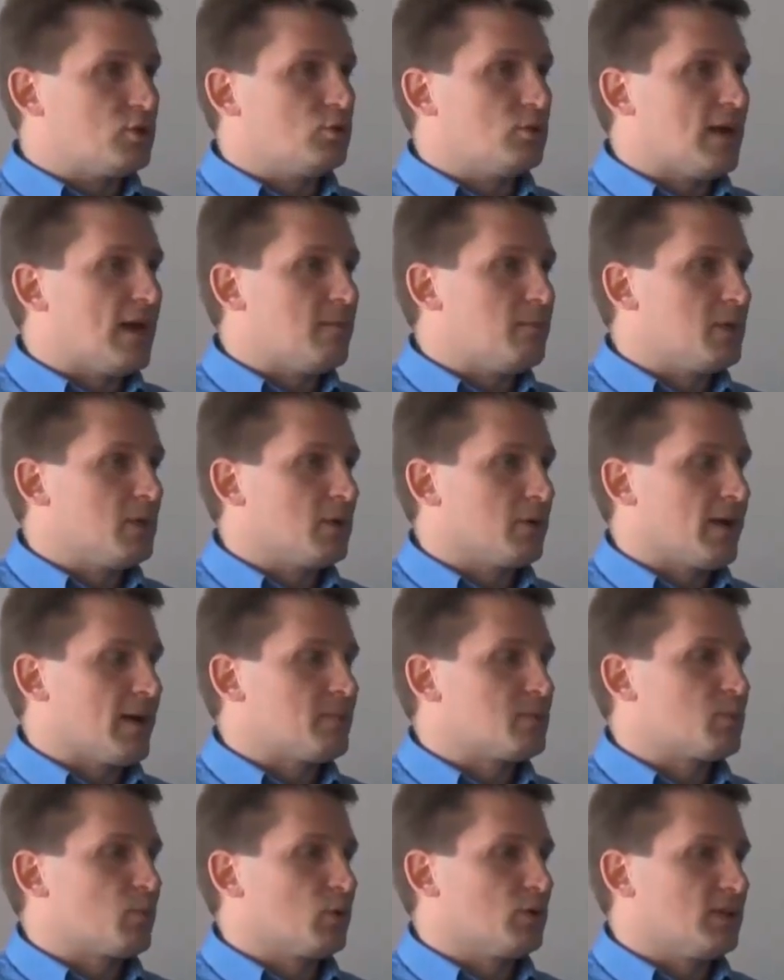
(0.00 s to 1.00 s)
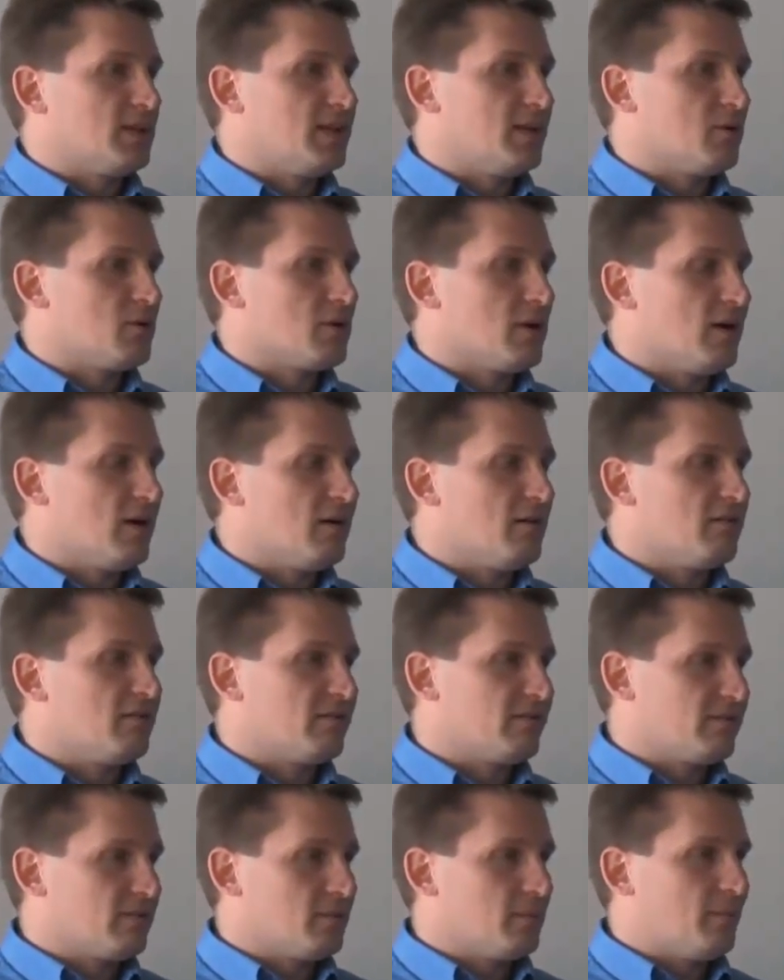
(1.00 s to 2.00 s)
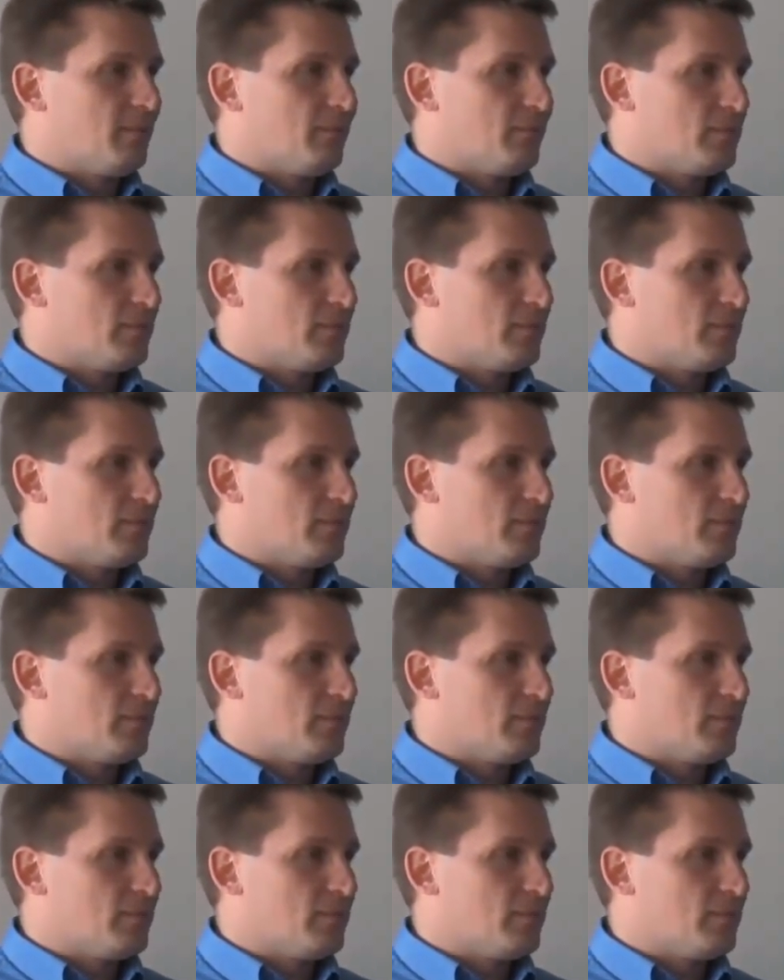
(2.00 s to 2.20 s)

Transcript: 0.29 milligrams per liter of